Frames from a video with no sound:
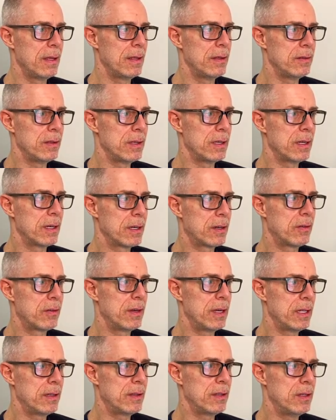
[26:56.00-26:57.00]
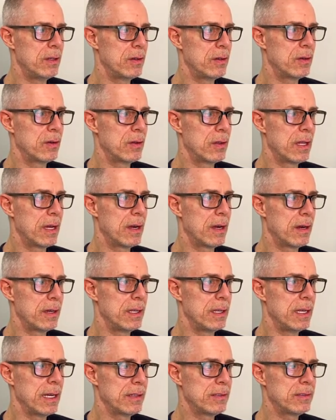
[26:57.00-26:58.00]
Is he going to create the you go there?
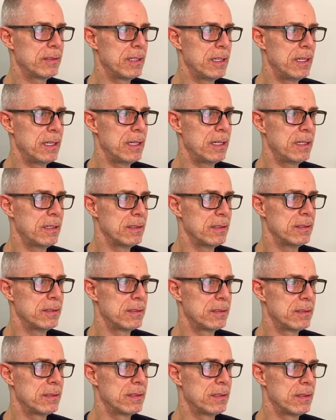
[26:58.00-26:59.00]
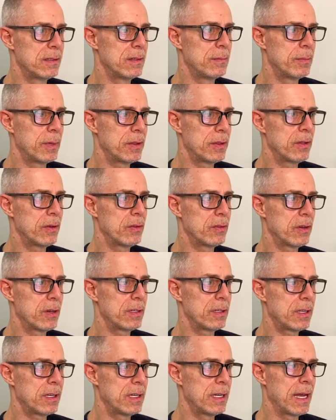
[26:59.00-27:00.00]
Yes, he is. But those
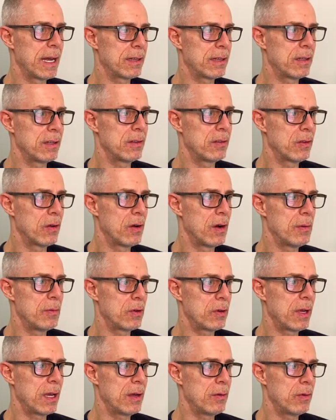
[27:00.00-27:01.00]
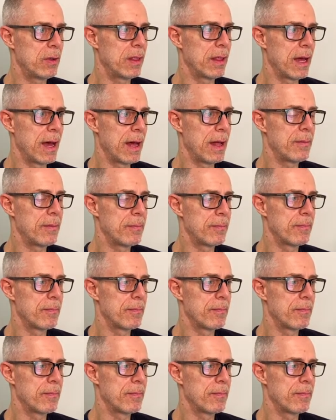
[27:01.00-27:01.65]
aren't connected, so I'm okay with that.